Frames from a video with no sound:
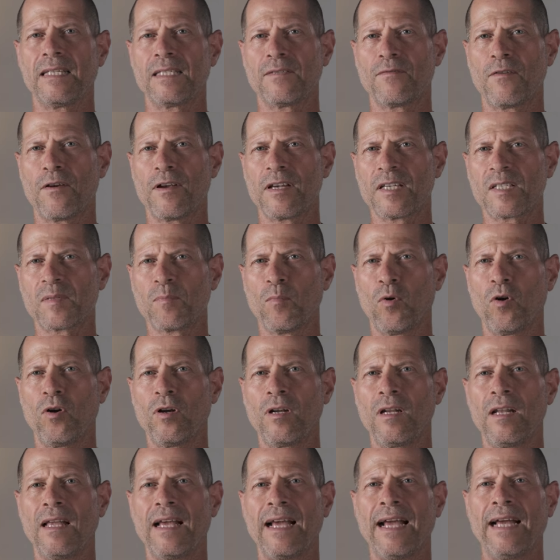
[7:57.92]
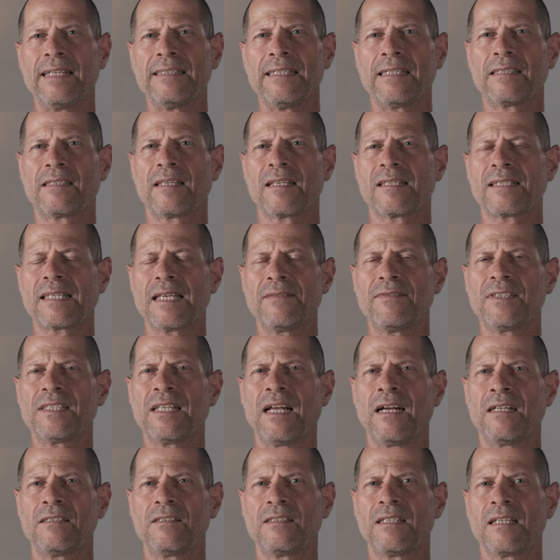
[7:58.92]
is very small and at
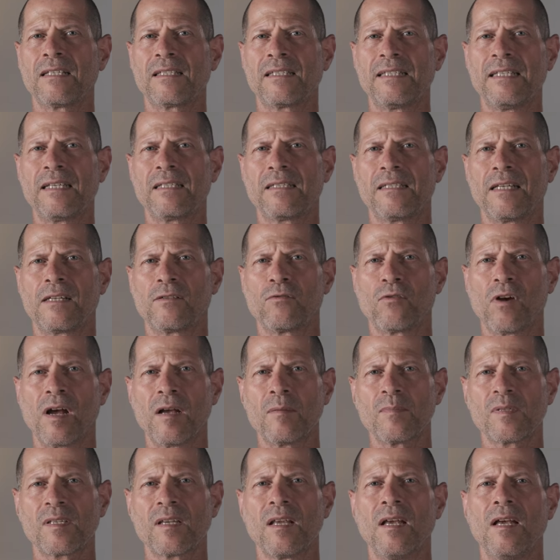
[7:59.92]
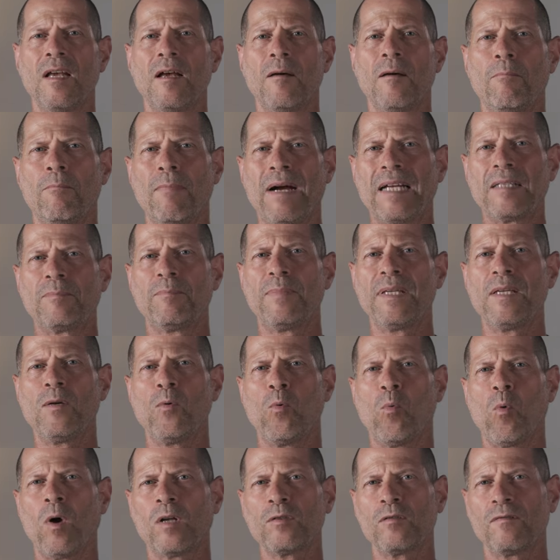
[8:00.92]
760 grams might be
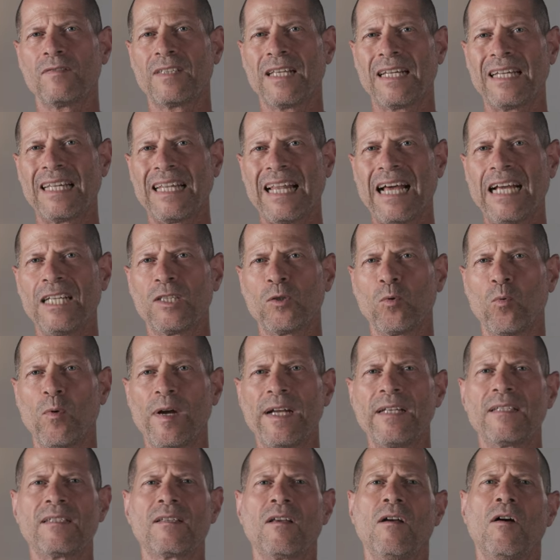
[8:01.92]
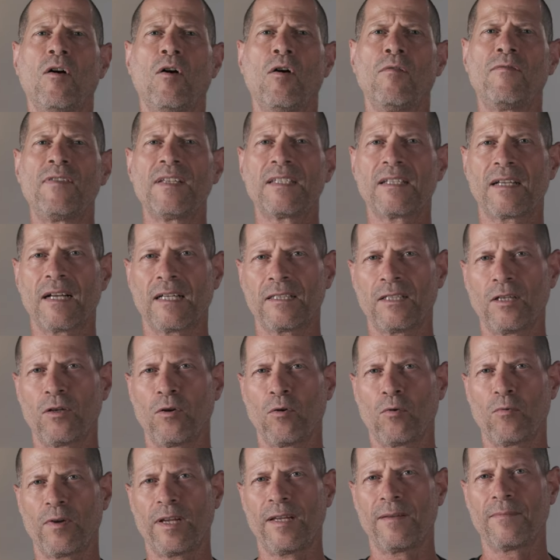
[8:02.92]
one of the lightweights of its
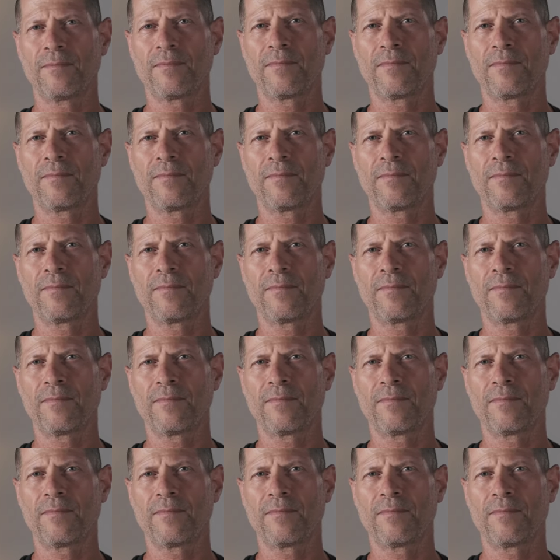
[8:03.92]
category.